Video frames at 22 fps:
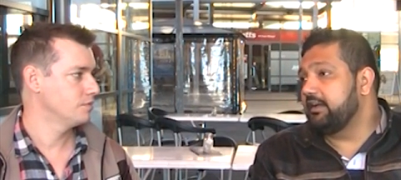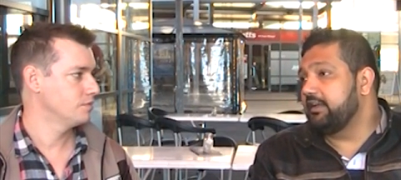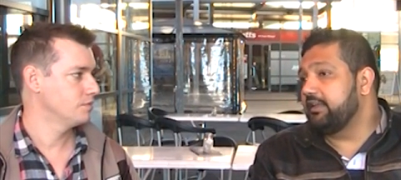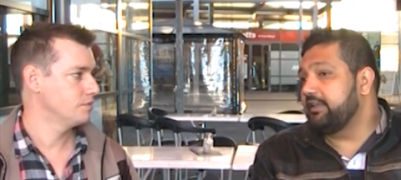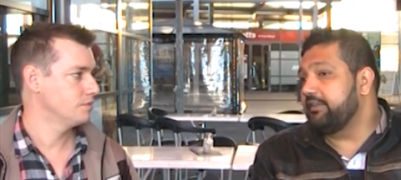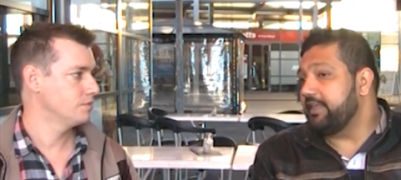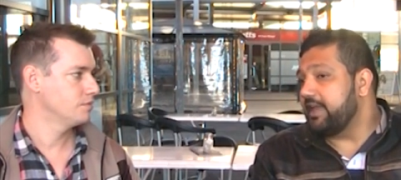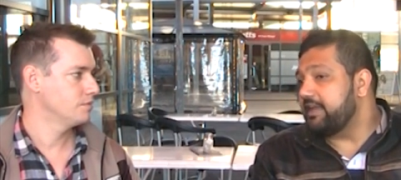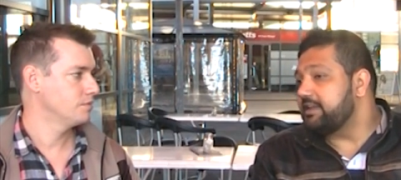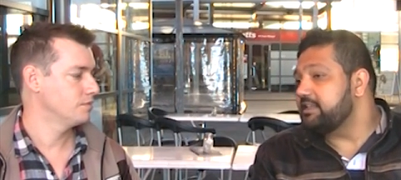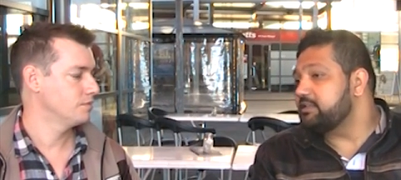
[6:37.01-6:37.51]

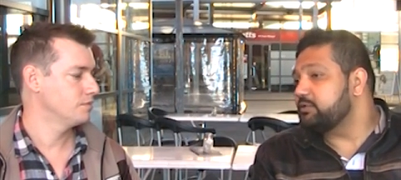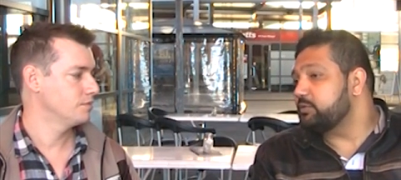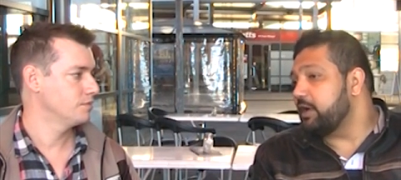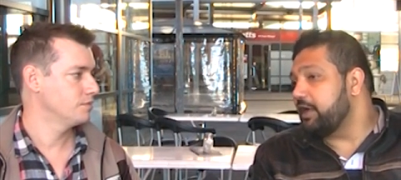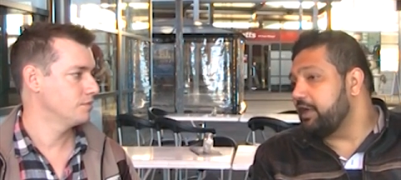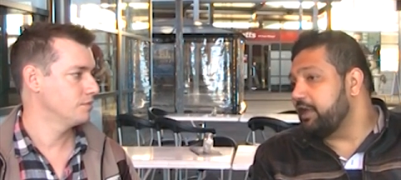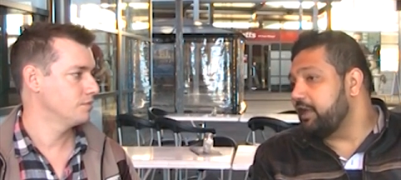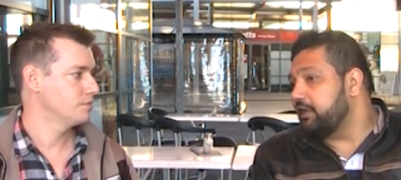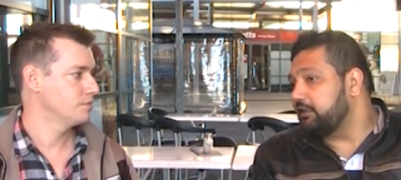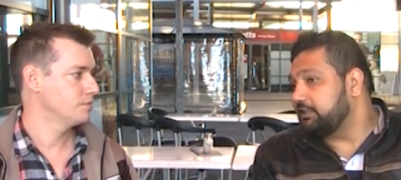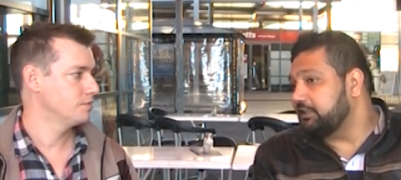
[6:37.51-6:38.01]
Speaker 1: and that is
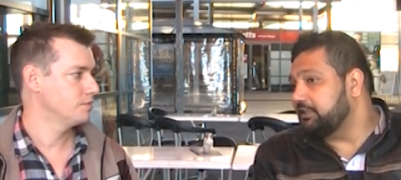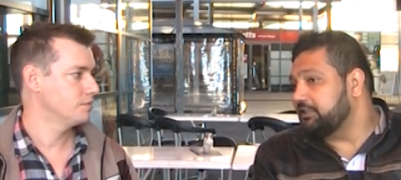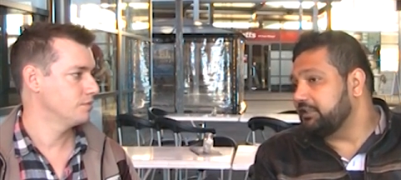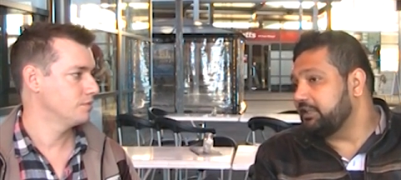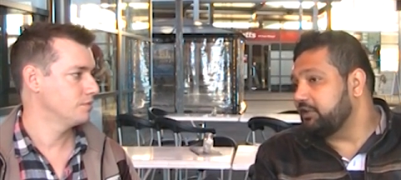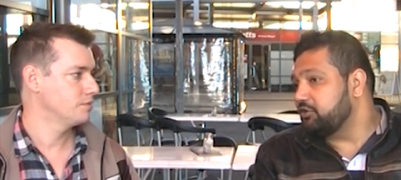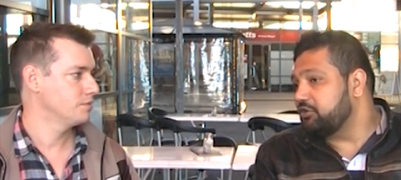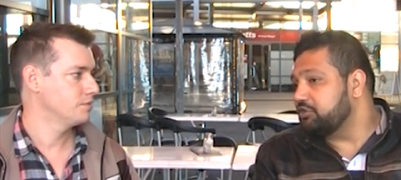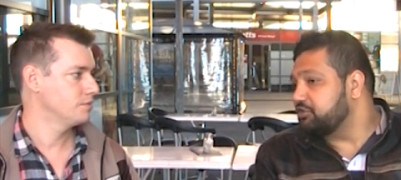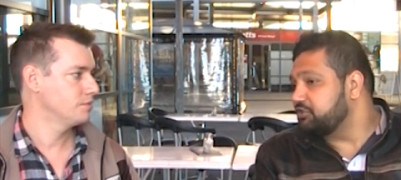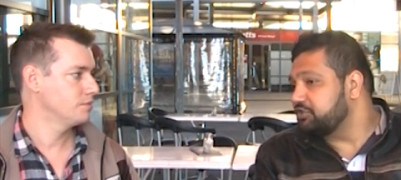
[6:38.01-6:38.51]
why I think
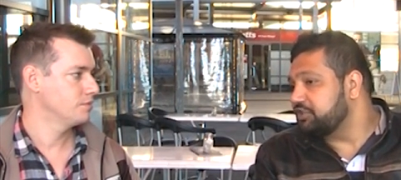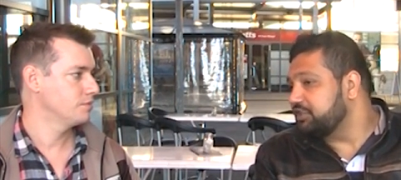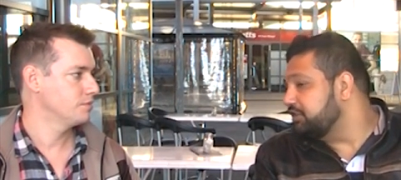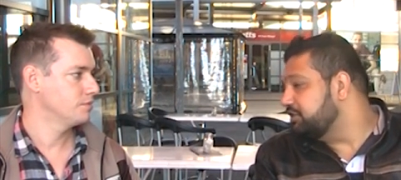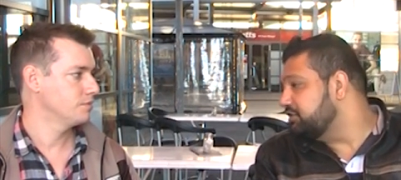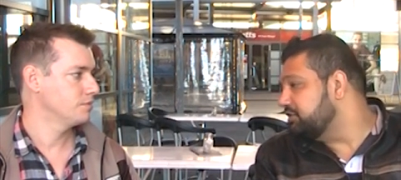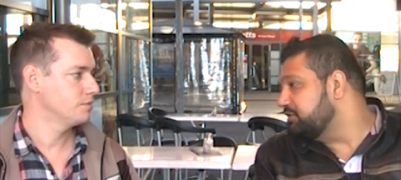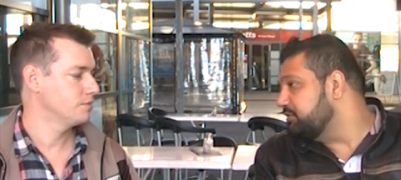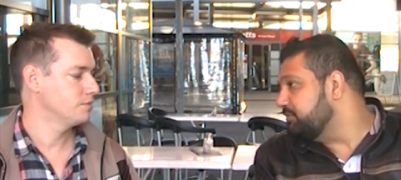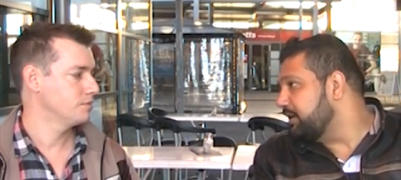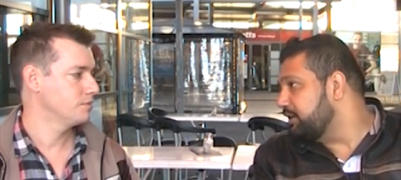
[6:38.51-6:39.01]
they're not
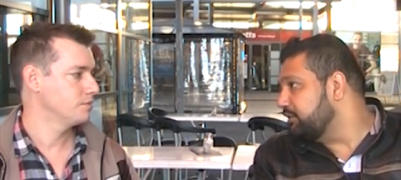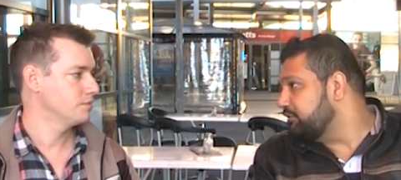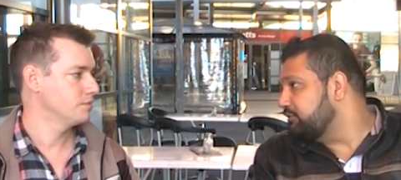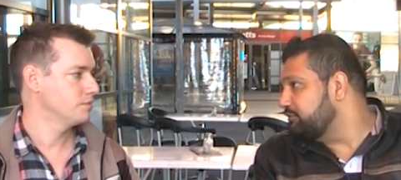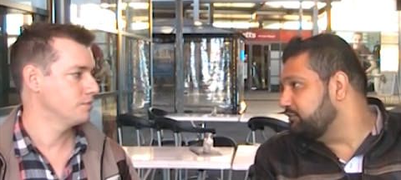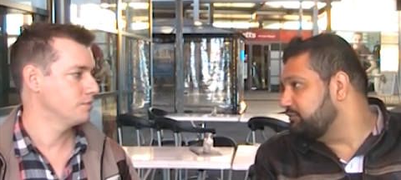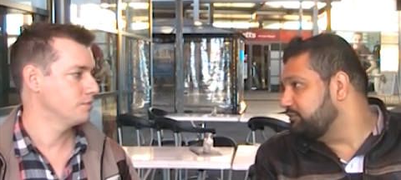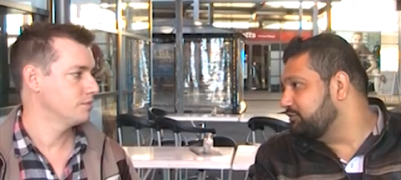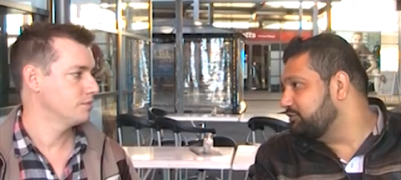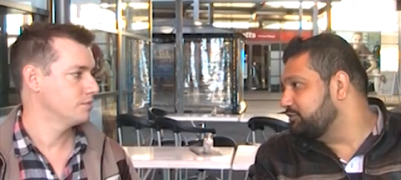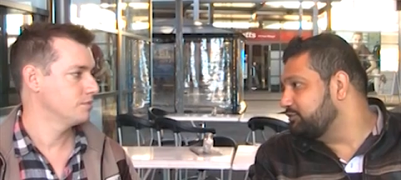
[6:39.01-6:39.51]
serious about
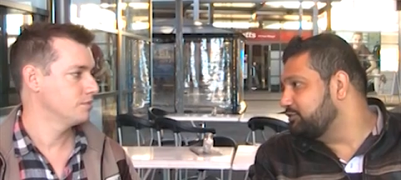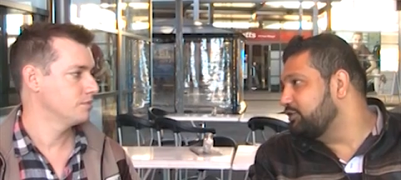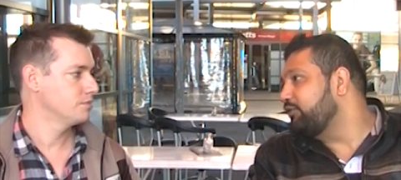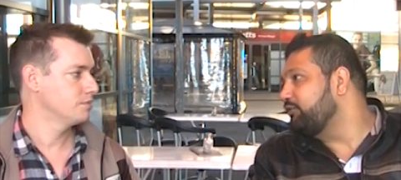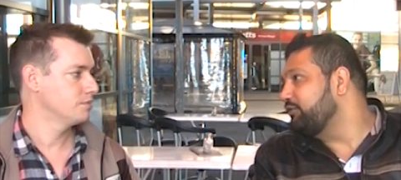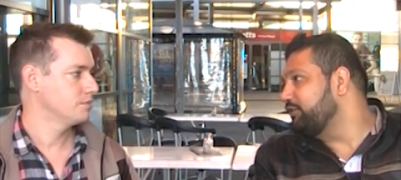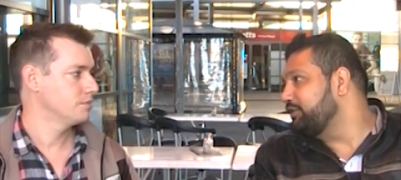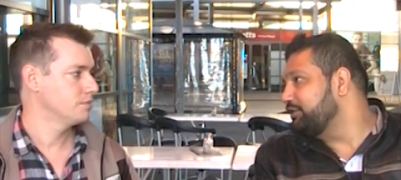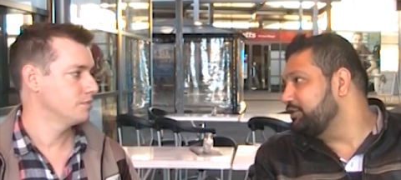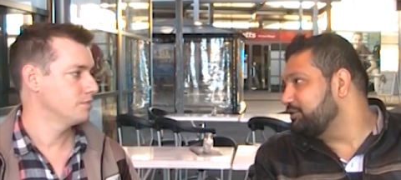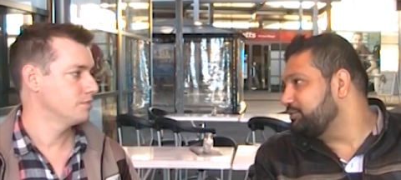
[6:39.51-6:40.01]

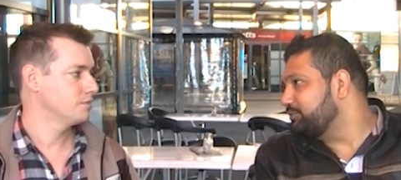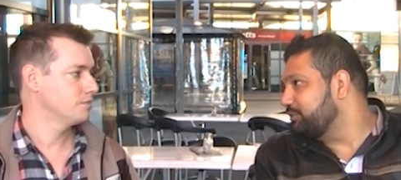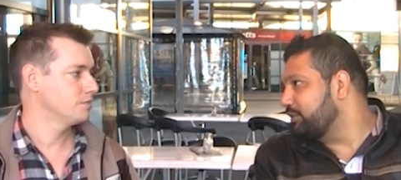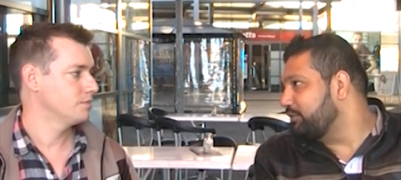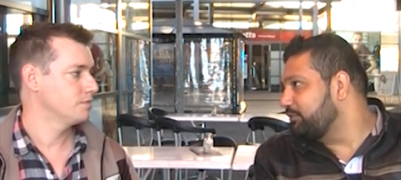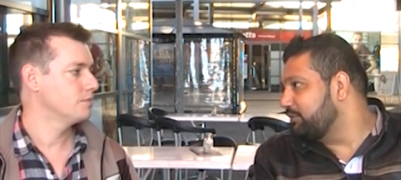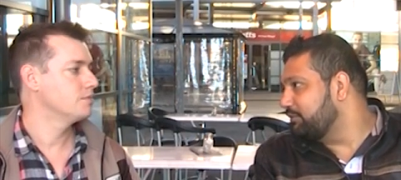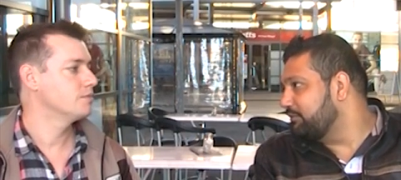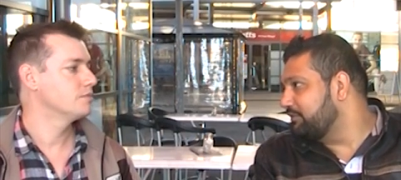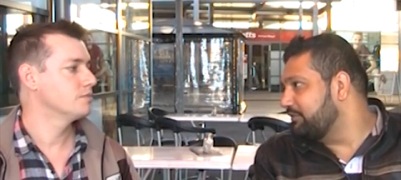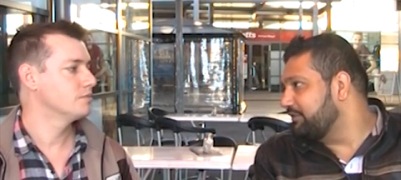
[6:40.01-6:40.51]
solving this
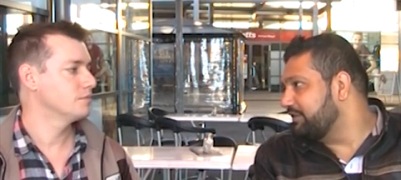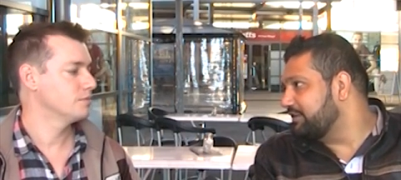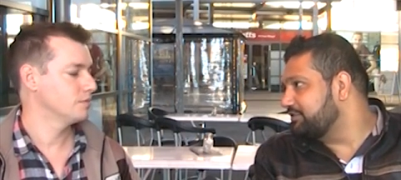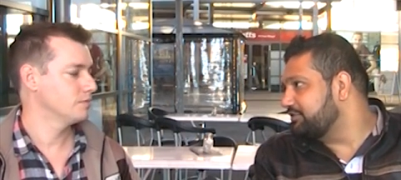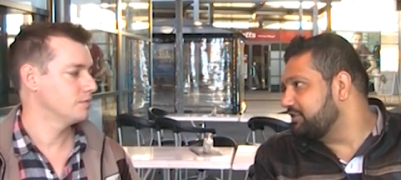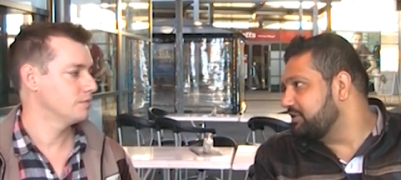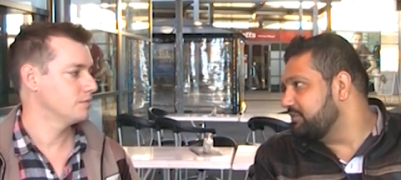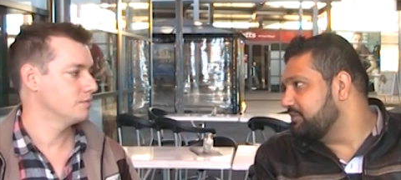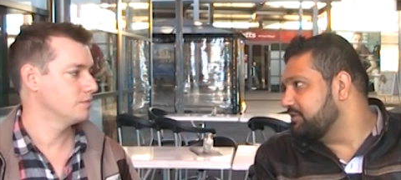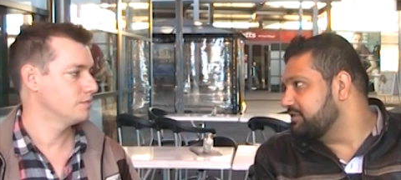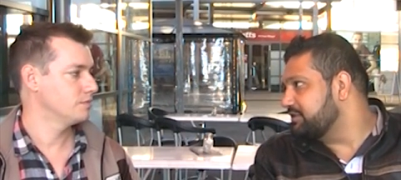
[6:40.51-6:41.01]
problem of
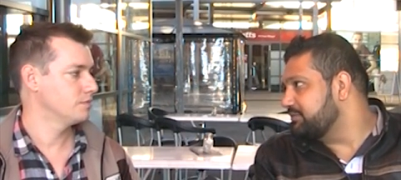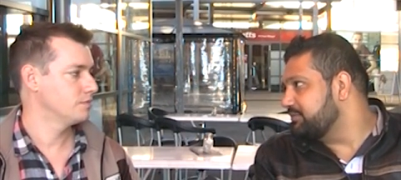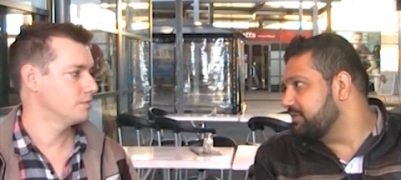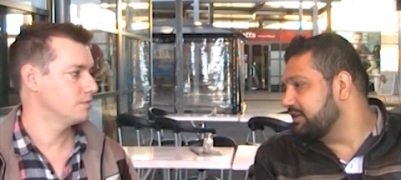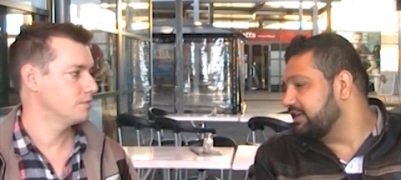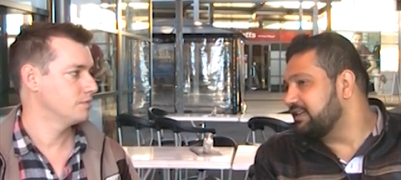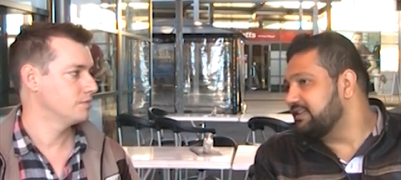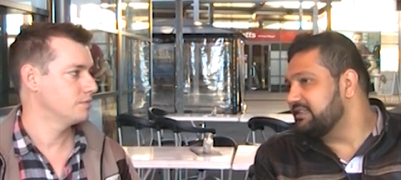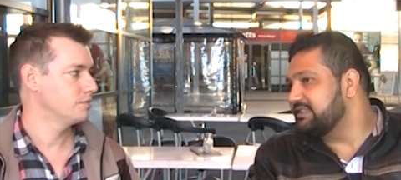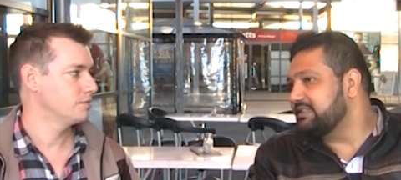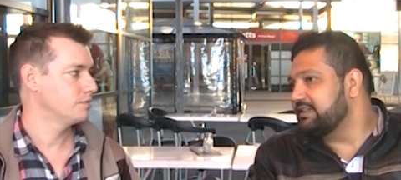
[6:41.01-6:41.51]
extremism
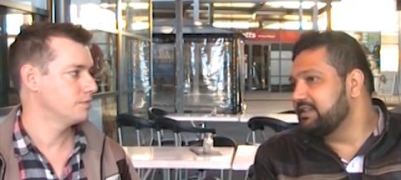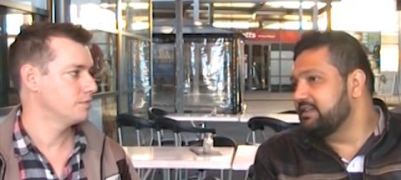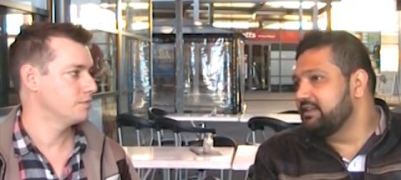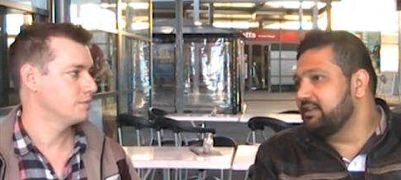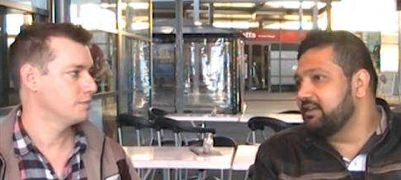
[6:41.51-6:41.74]
because